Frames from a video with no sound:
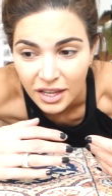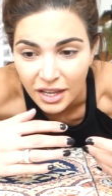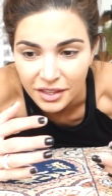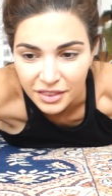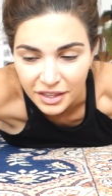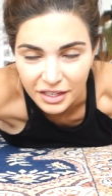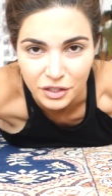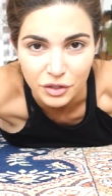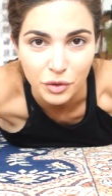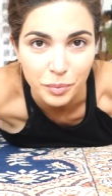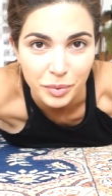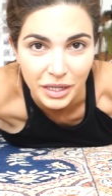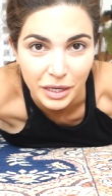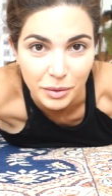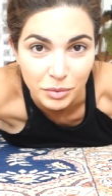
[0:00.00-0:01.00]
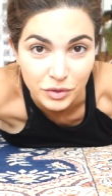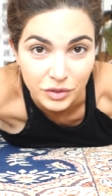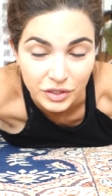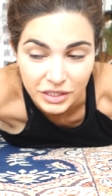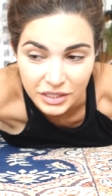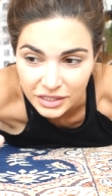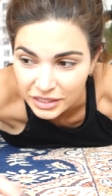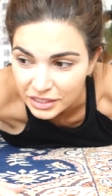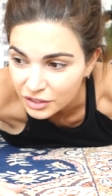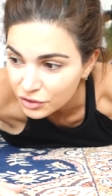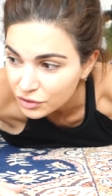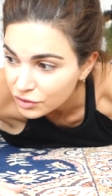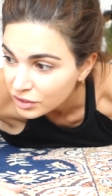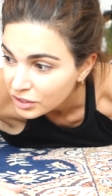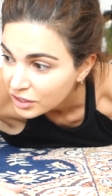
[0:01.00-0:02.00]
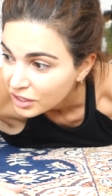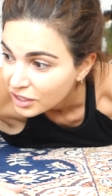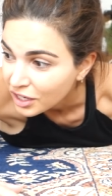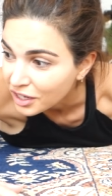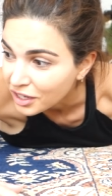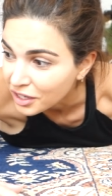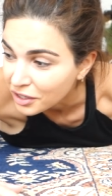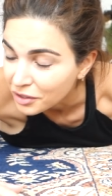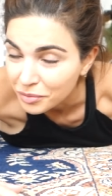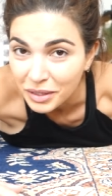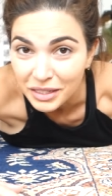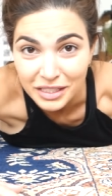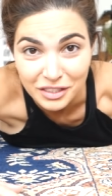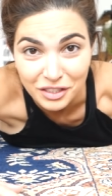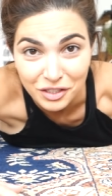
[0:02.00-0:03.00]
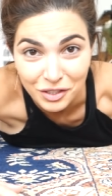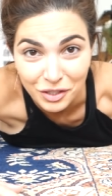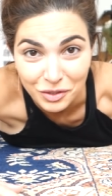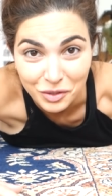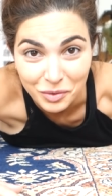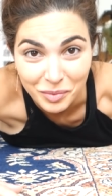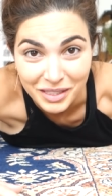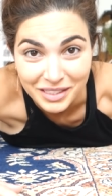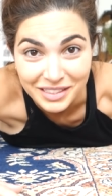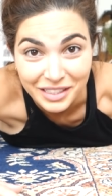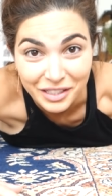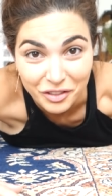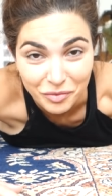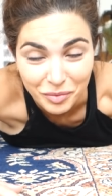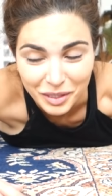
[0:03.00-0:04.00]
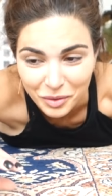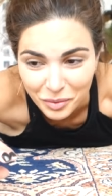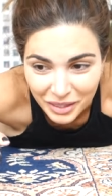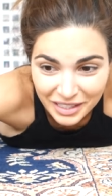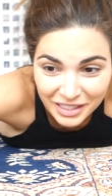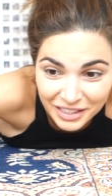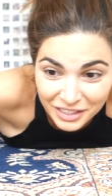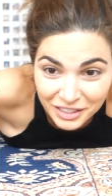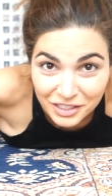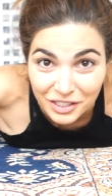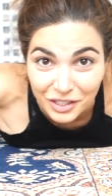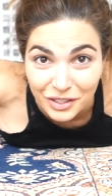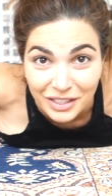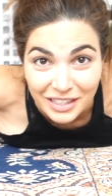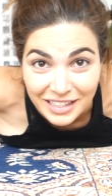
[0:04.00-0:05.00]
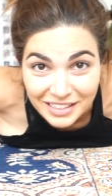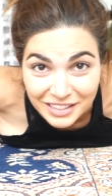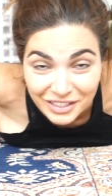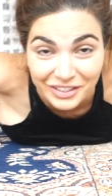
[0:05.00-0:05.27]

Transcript: and then you'll be able to continue. Um, and that's a note to myself, by the way. So let's